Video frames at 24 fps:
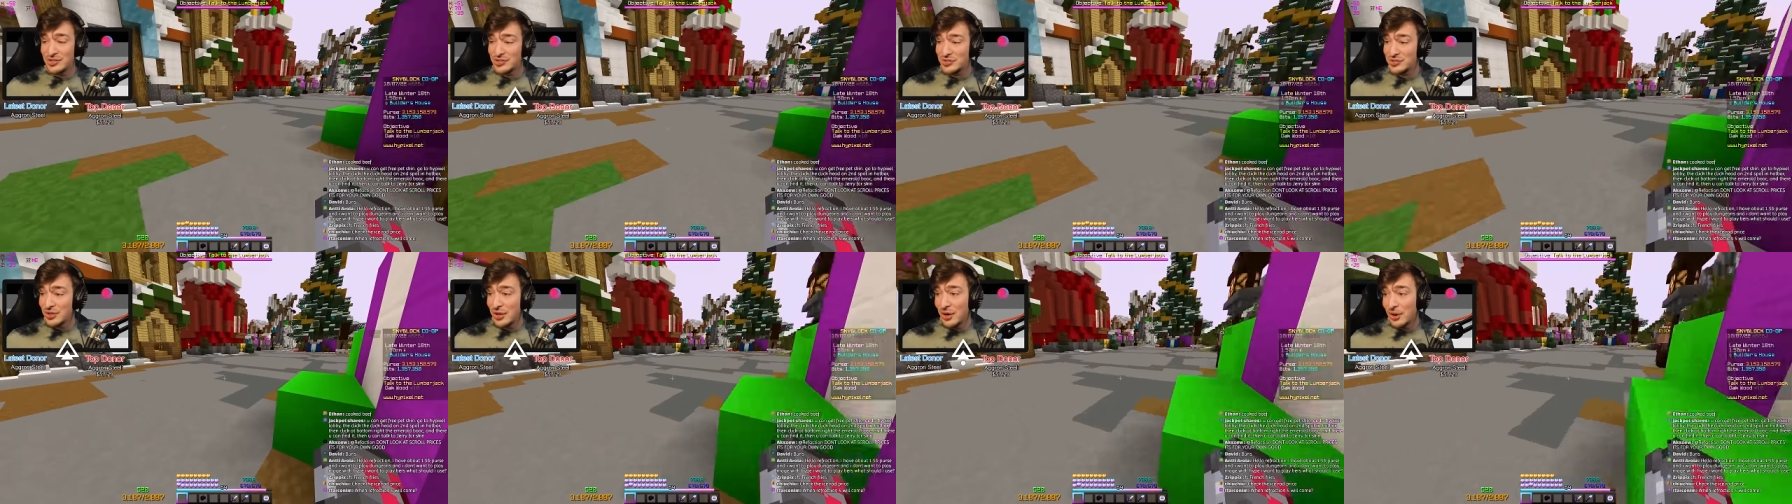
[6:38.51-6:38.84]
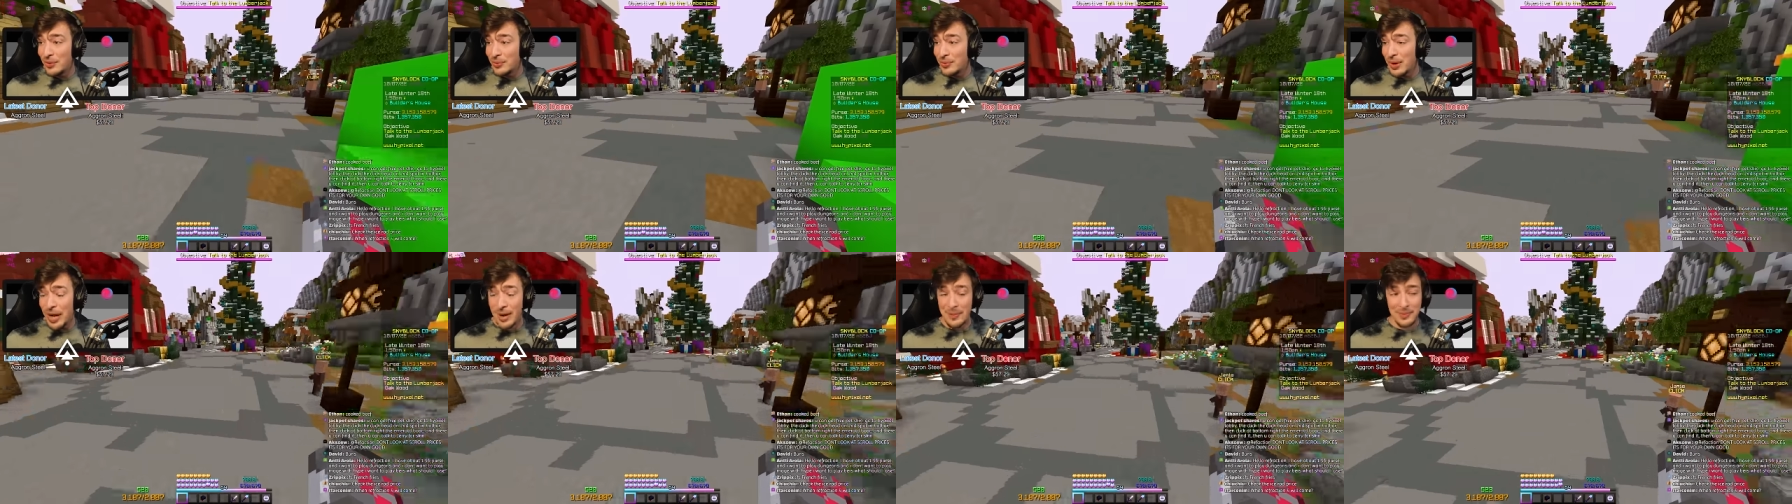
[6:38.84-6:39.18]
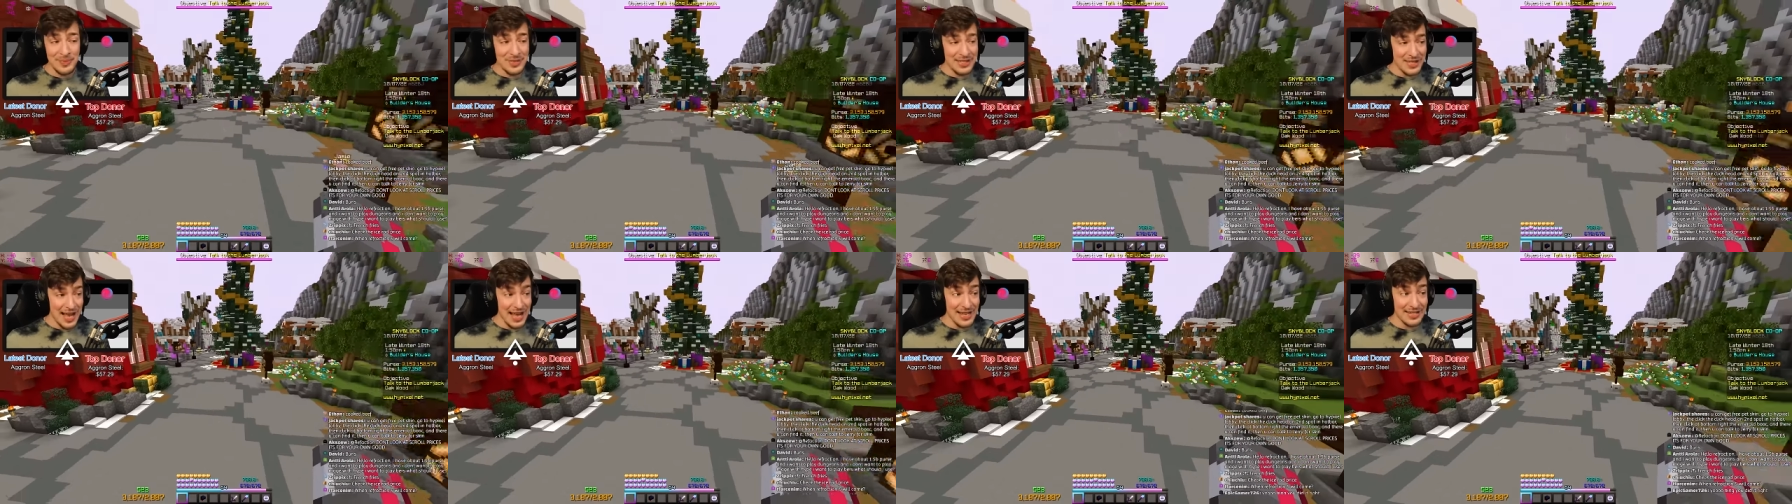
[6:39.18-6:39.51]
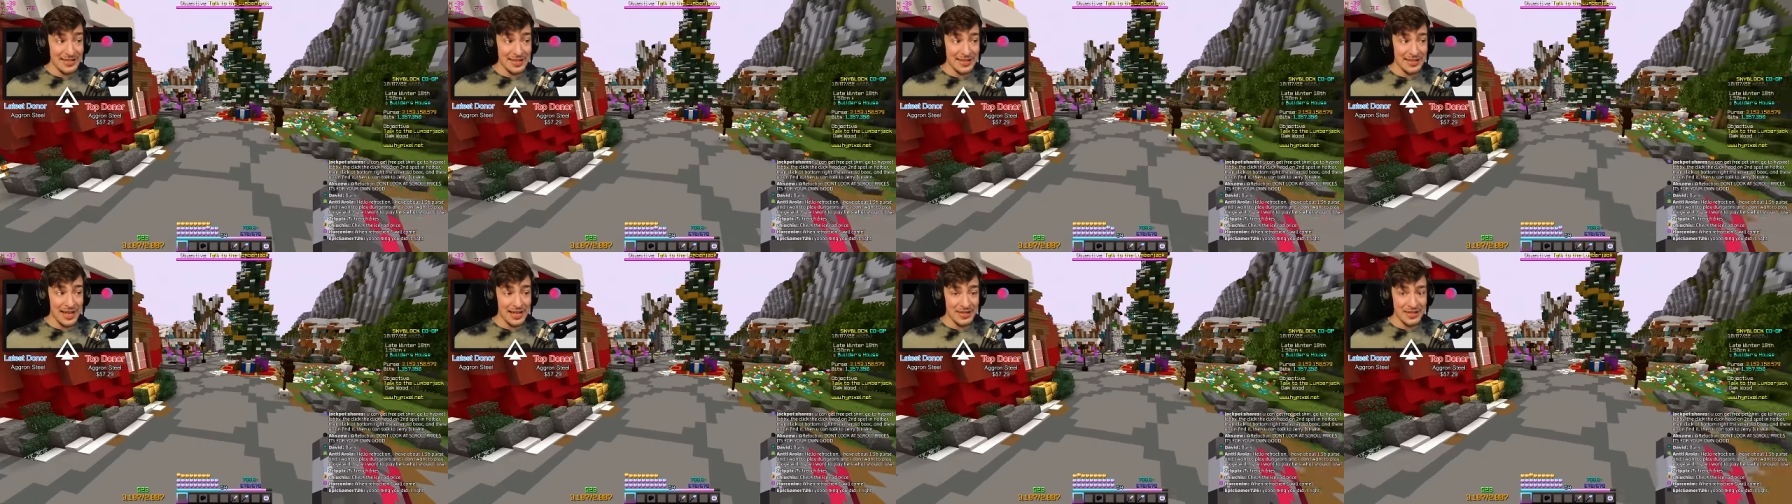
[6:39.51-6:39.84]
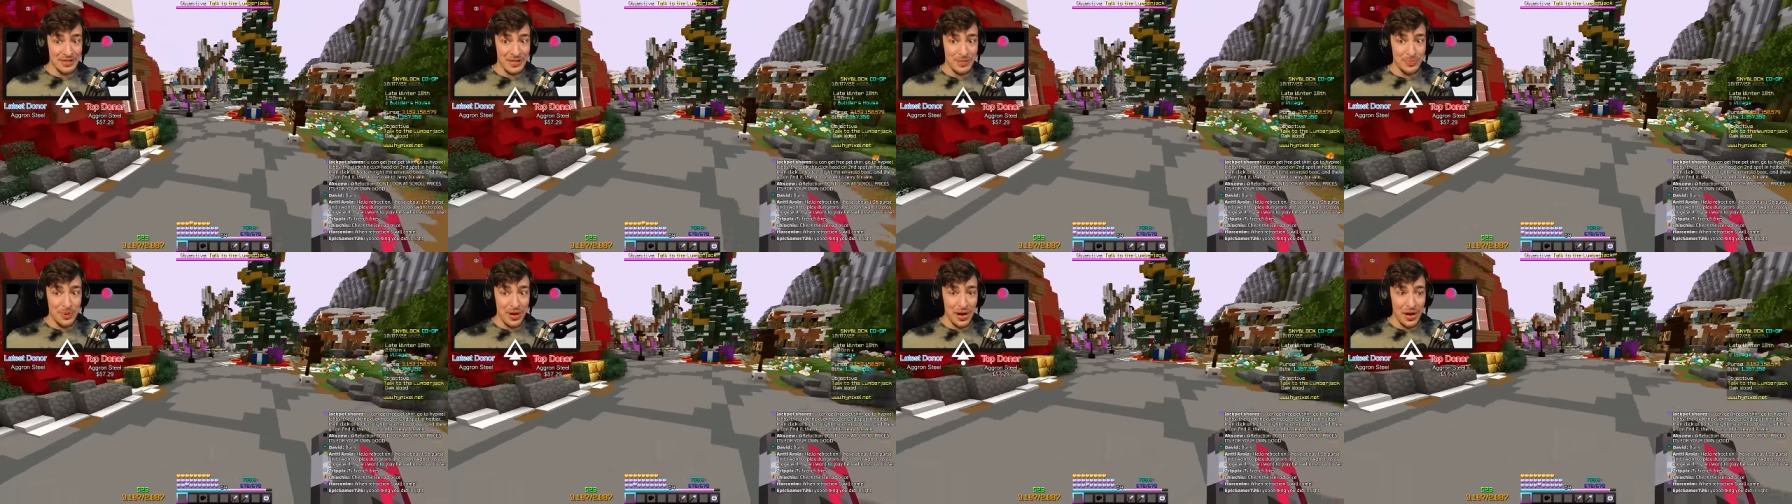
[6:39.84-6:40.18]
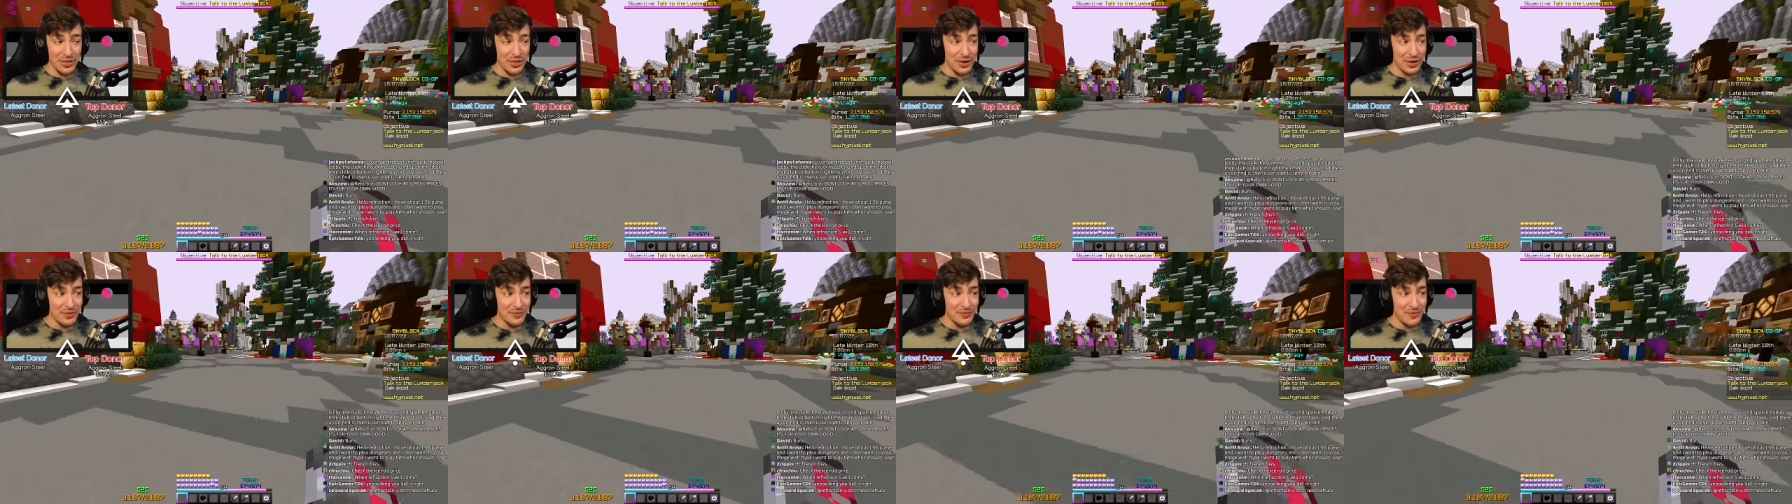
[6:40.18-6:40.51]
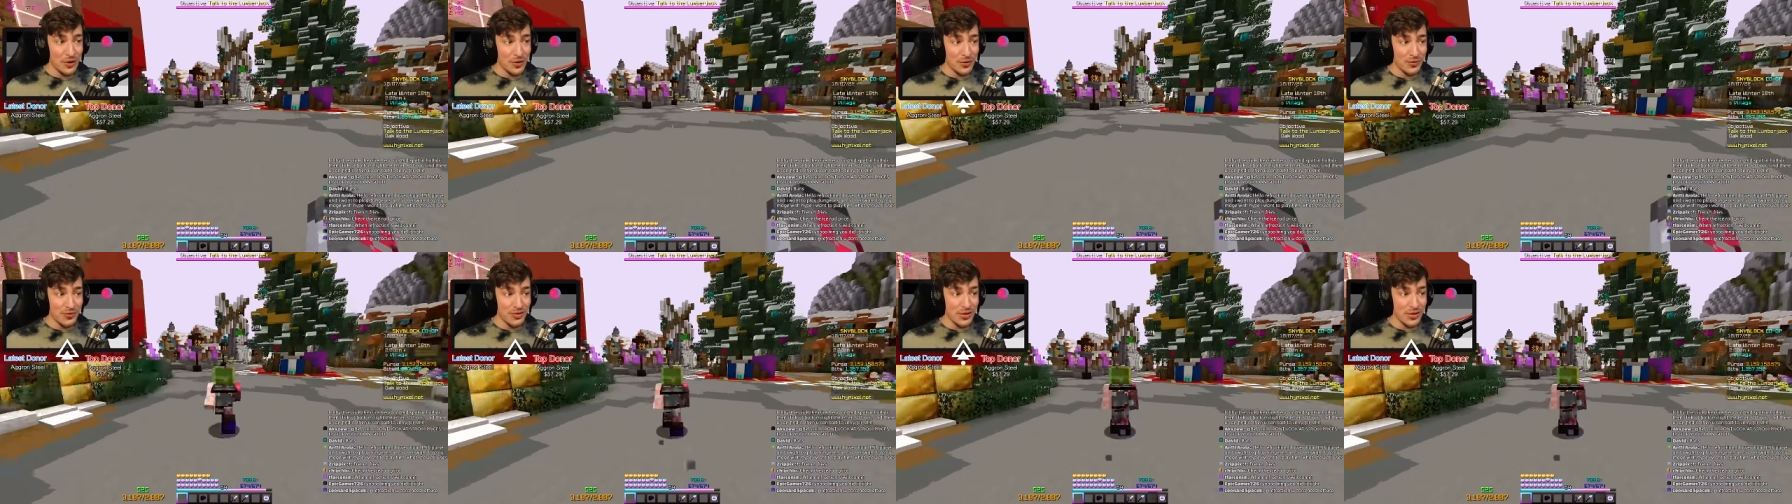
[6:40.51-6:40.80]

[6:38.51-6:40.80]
So I'm guessing that's the part that involves